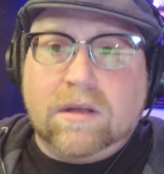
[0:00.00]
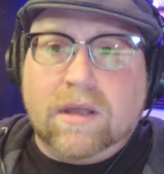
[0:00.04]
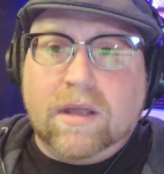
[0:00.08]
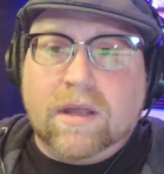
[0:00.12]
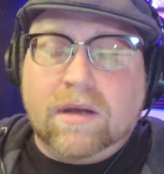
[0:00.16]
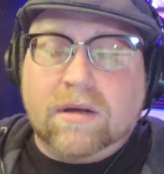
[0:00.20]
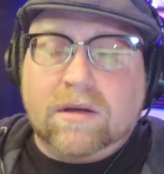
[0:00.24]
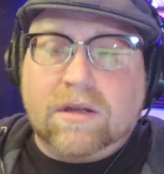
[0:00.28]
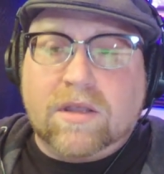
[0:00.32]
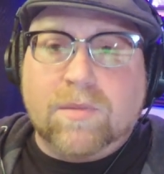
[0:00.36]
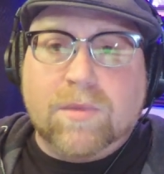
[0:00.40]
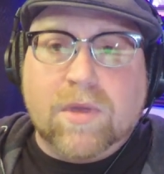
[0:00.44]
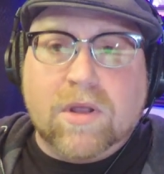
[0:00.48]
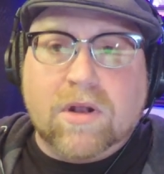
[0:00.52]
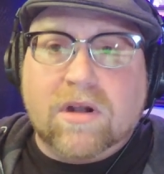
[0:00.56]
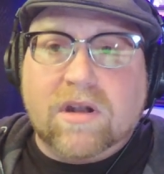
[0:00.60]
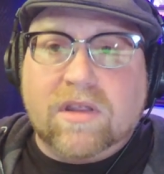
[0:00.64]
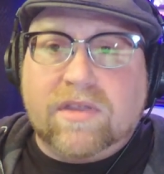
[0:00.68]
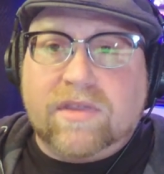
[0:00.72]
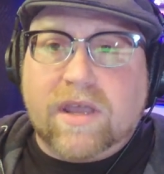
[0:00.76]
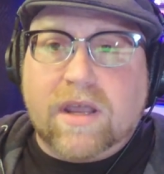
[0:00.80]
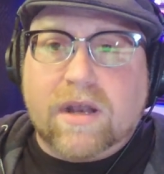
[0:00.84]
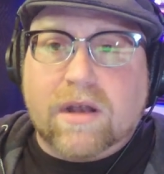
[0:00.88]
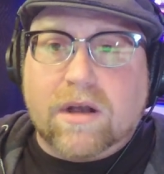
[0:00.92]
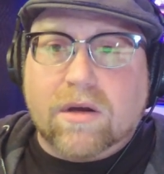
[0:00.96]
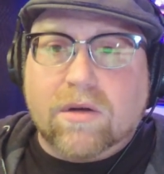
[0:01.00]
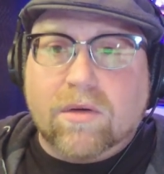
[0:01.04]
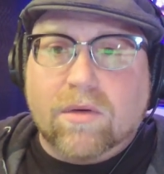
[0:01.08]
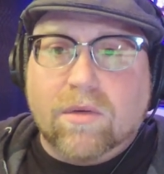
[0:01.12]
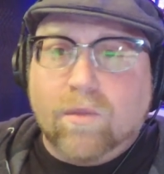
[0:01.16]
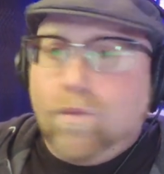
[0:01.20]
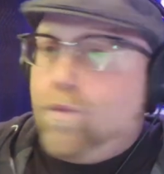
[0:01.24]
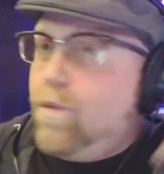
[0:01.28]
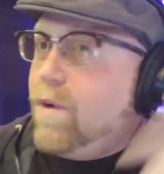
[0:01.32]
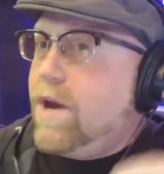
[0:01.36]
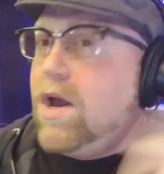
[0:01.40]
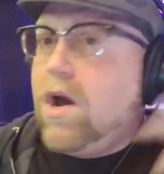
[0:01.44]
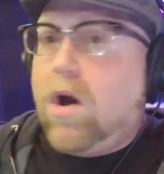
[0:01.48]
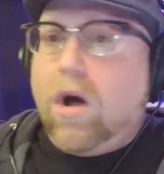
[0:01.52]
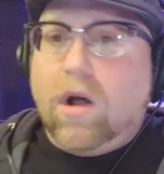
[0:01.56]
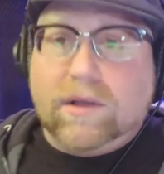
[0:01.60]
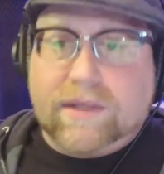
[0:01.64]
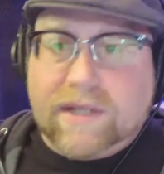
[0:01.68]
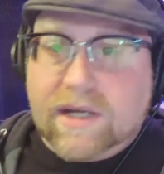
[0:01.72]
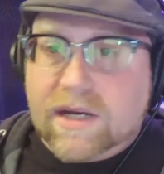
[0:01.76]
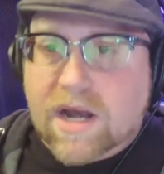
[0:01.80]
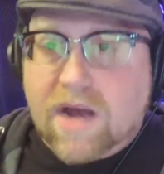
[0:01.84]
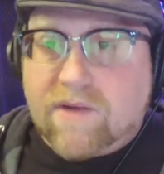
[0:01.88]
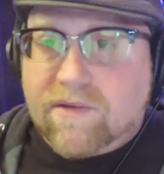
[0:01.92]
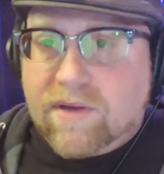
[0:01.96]
in community theater, we all
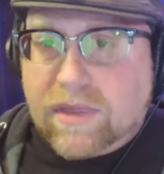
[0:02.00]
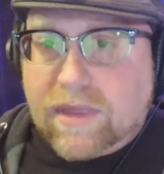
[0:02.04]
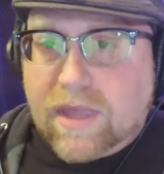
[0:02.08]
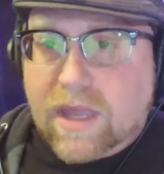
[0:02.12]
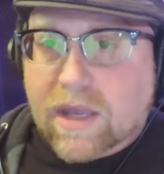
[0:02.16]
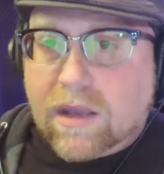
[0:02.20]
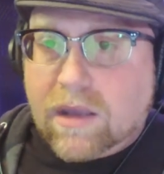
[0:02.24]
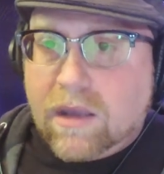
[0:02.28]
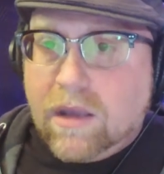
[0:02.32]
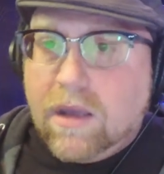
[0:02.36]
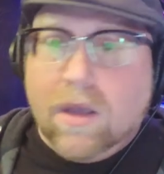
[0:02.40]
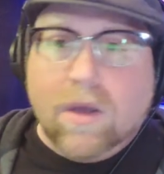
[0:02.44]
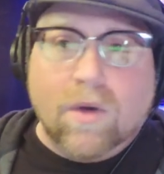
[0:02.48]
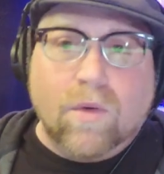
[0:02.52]
did everything.